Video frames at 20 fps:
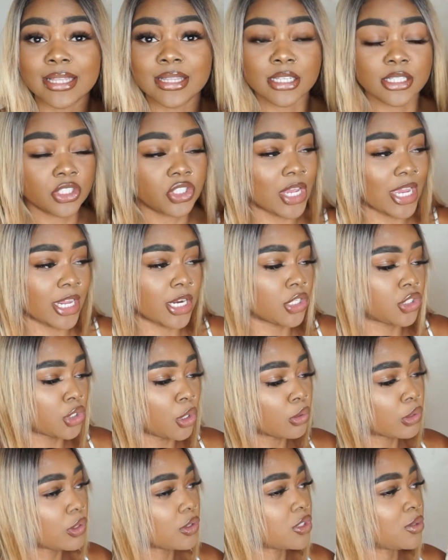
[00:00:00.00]
Like, this jacket is
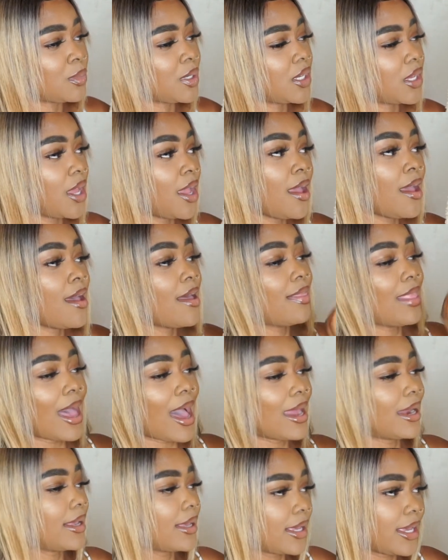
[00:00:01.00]
so cute to me that
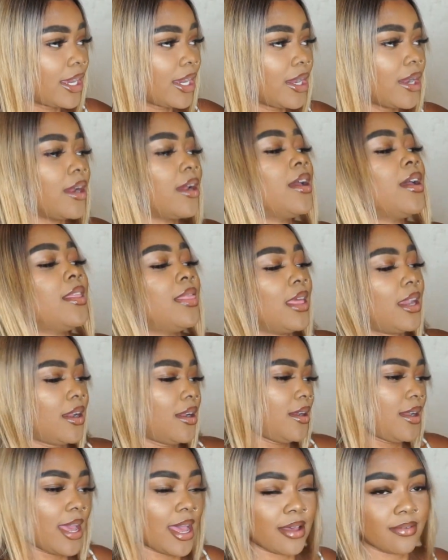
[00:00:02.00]
I didn't care that I
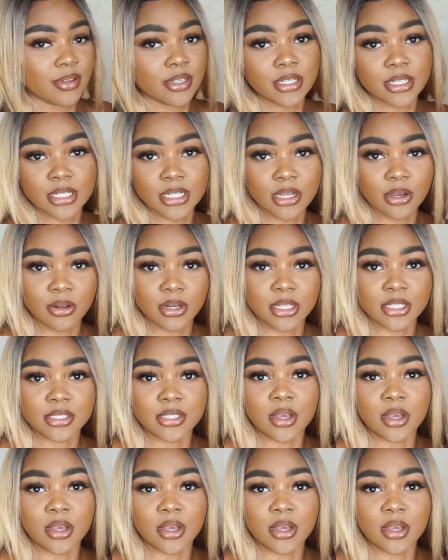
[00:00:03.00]
didn't have a hoodie on it.